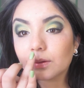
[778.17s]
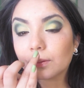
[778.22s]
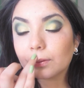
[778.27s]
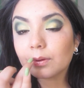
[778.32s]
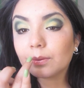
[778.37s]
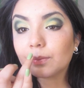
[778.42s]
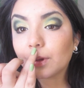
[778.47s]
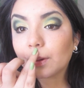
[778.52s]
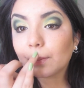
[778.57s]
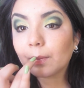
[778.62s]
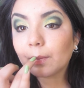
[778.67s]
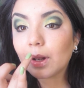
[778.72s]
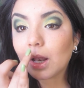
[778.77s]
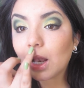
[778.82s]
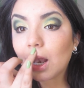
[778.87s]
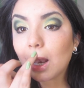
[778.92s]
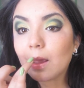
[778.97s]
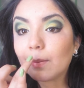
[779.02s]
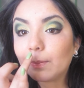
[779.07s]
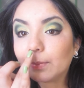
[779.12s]
Just make my
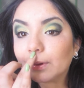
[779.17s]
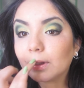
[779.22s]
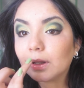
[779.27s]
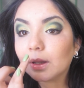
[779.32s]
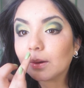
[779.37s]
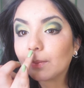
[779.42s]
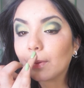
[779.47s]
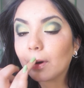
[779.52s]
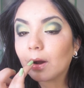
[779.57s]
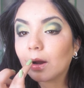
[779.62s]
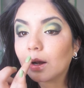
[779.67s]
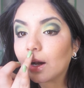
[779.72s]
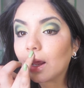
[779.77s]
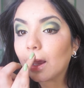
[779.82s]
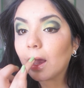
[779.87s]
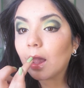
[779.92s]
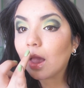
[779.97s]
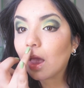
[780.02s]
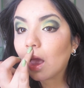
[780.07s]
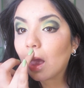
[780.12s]
lips look pretty.